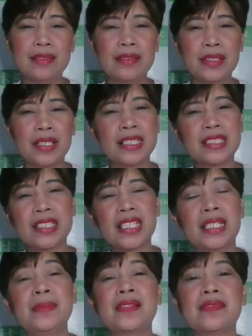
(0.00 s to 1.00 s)
There are
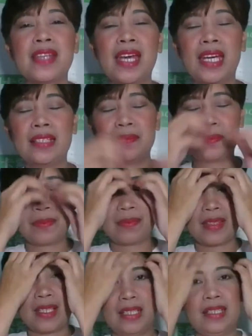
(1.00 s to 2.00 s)
times that,
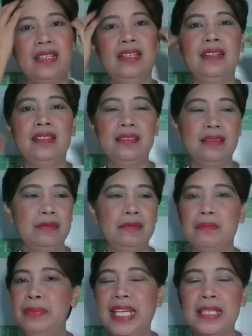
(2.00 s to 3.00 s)

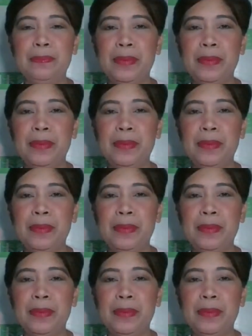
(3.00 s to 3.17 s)
be it